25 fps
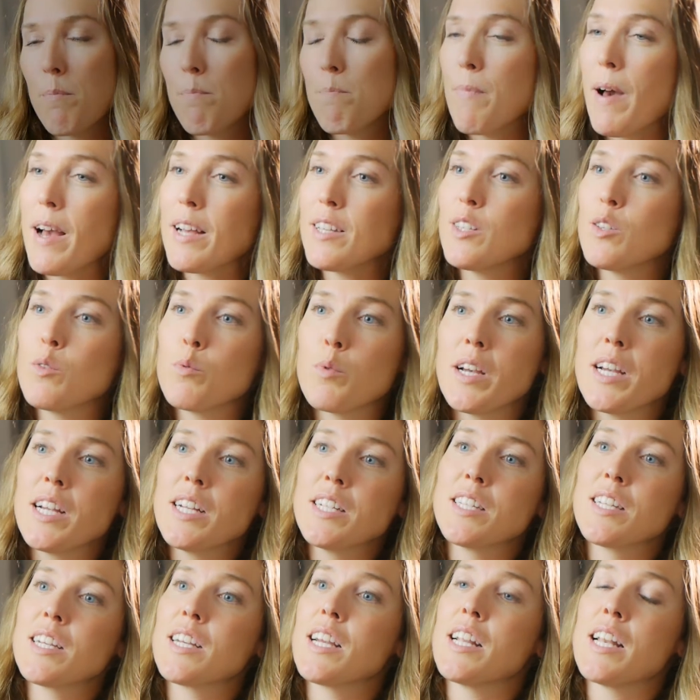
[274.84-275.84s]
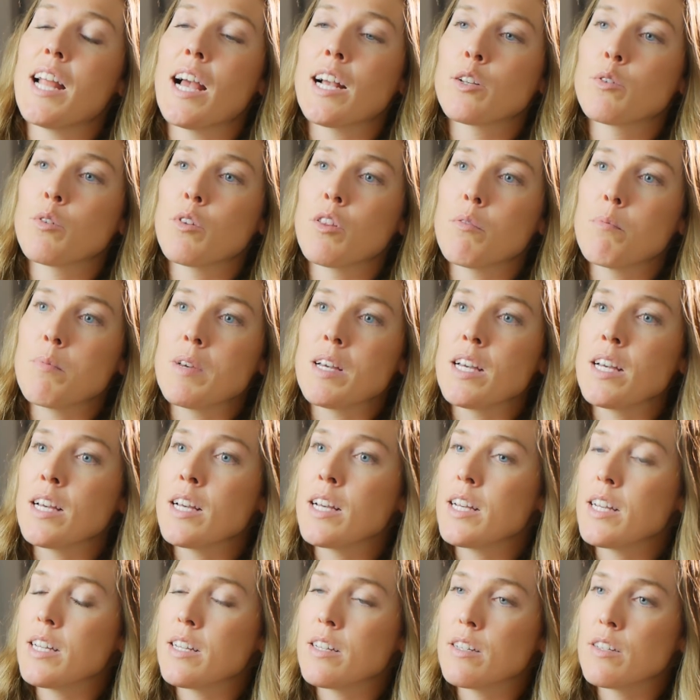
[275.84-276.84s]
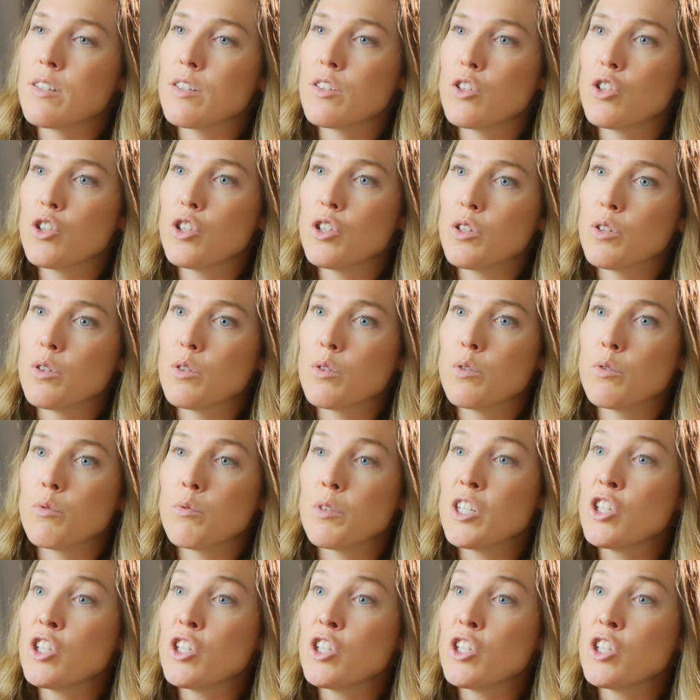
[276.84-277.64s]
The best way to connect with me is to